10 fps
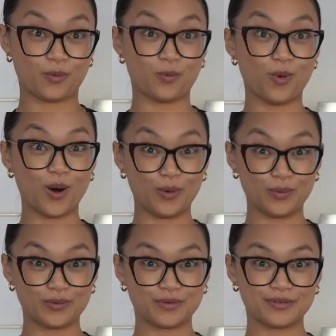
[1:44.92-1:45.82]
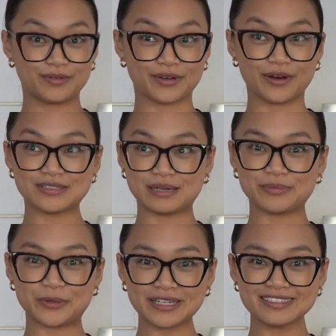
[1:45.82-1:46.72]
Whoa. Girls and
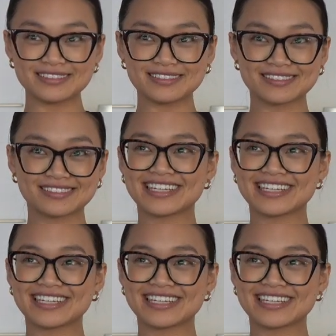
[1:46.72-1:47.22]
boys?